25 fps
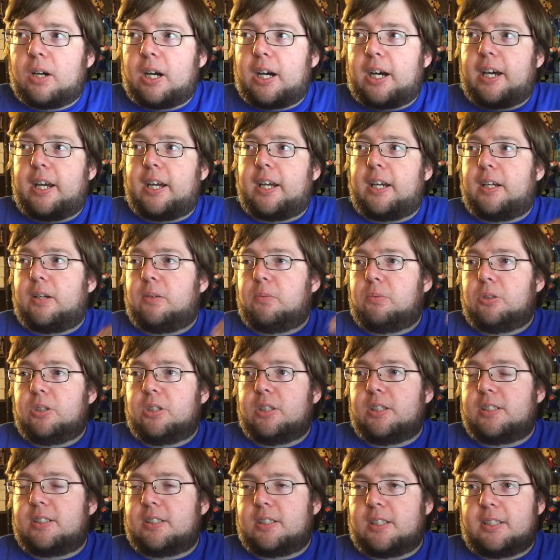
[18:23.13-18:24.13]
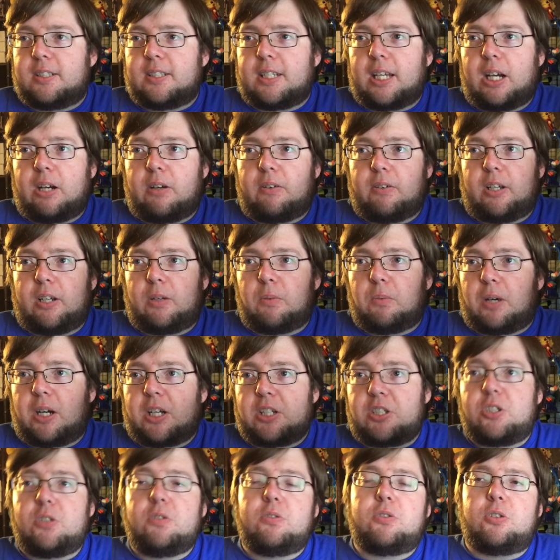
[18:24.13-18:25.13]
I would sit down and
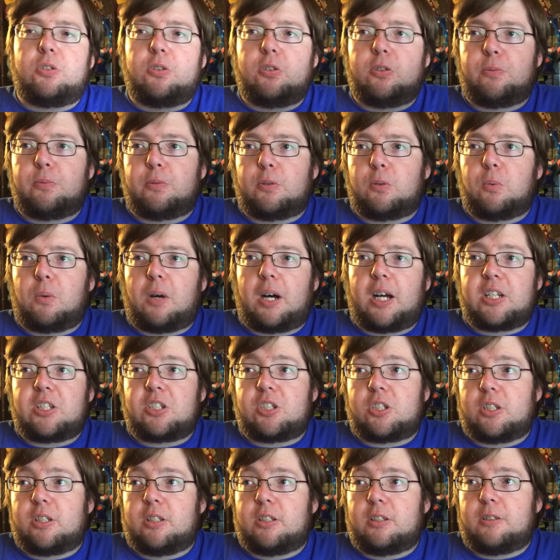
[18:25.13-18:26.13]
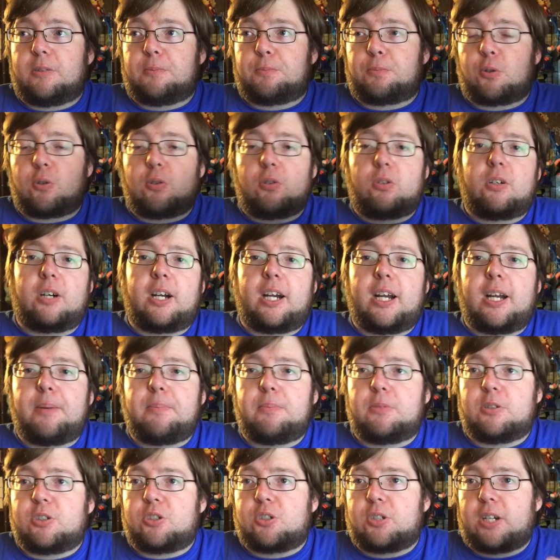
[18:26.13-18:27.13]
watch YouTube or watch a
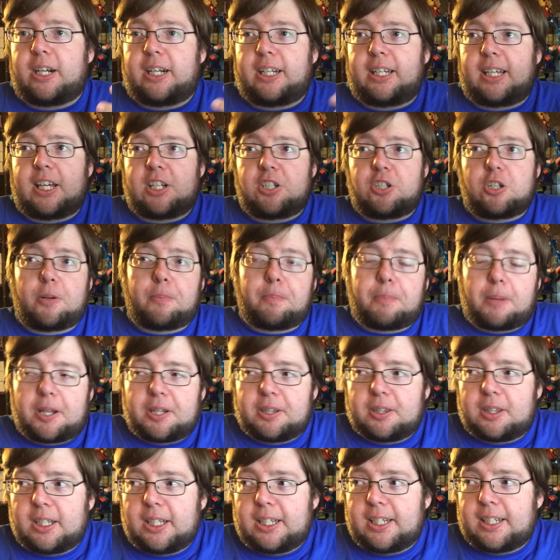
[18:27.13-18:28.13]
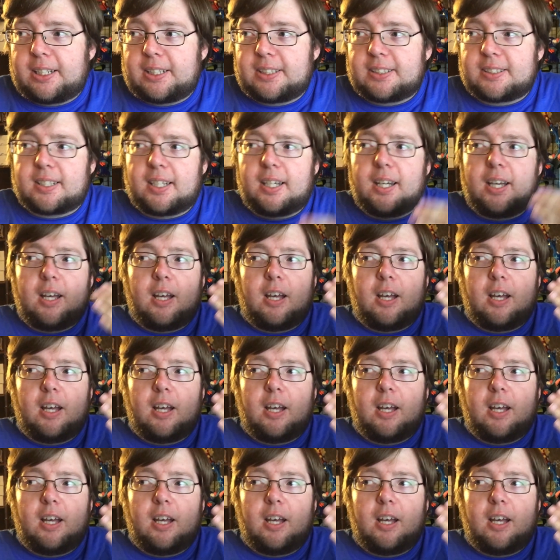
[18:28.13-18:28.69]
program or try to catch up on things,